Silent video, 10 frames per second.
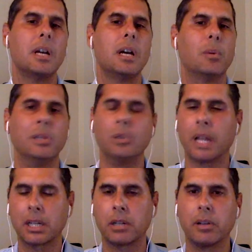we do a lot
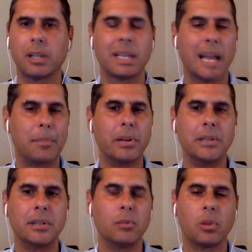of collaboration
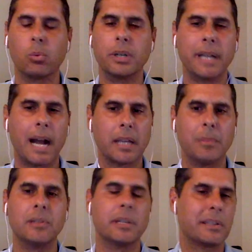with Word documents and
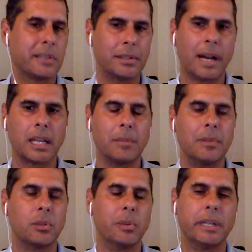Excel documents, so we
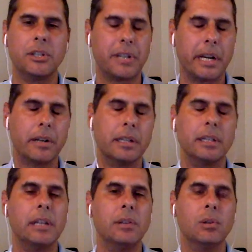can share and
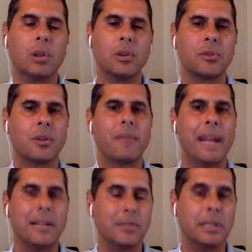do all those sort of
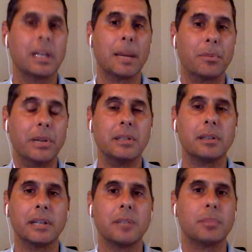fancy collaboration
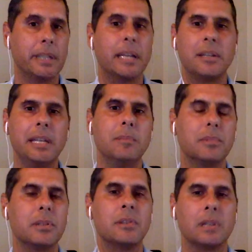things. But yeah, Teams
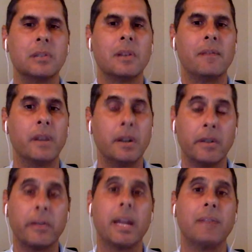is a very,
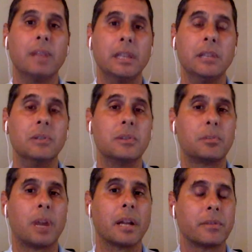very heavily used
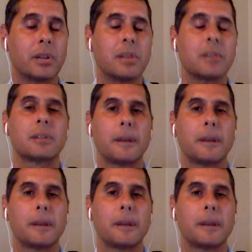product for us.